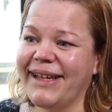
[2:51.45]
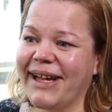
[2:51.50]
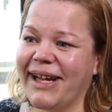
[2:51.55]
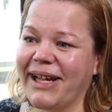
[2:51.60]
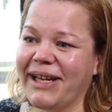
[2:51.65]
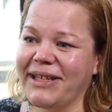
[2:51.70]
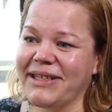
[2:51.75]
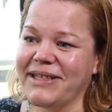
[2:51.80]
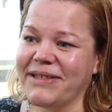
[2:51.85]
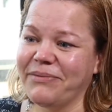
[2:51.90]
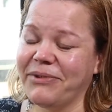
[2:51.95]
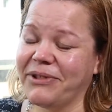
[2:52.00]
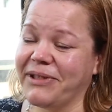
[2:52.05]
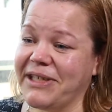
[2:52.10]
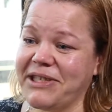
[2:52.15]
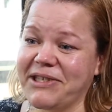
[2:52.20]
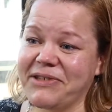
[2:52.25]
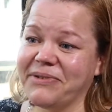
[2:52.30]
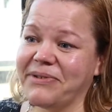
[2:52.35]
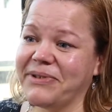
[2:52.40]
and will
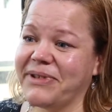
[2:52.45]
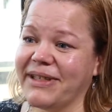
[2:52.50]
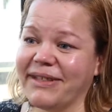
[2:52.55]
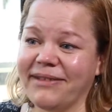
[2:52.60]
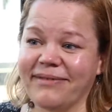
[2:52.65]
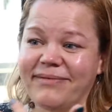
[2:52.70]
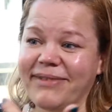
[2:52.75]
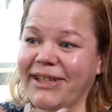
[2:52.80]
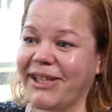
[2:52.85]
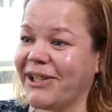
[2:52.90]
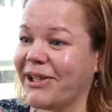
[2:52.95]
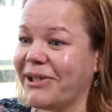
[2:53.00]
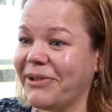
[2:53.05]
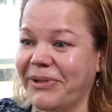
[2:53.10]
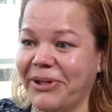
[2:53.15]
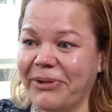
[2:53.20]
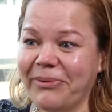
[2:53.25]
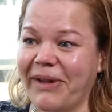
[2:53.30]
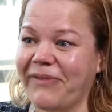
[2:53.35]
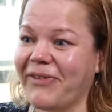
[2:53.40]
ensure that, you know,
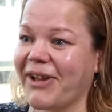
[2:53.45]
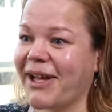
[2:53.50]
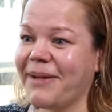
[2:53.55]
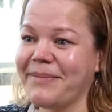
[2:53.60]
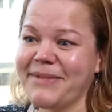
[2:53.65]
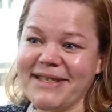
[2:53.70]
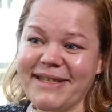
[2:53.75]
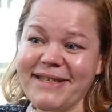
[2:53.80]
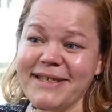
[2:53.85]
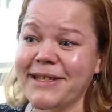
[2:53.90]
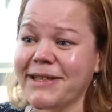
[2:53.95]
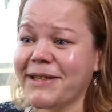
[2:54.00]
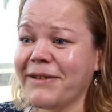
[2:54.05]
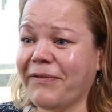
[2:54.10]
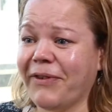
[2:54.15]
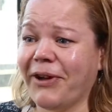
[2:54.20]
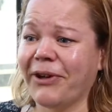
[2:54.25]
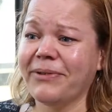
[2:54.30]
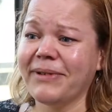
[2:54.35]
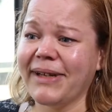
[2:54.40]
whoever comes into the
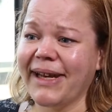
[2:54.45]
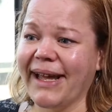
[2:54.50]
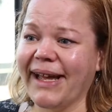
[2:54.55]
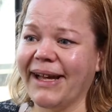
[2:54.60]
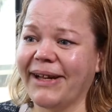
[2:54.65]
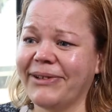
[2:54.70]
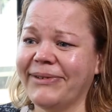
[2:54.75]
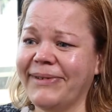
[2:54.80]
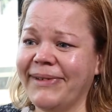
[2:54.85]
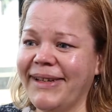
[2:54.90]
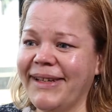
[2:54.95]
fold now,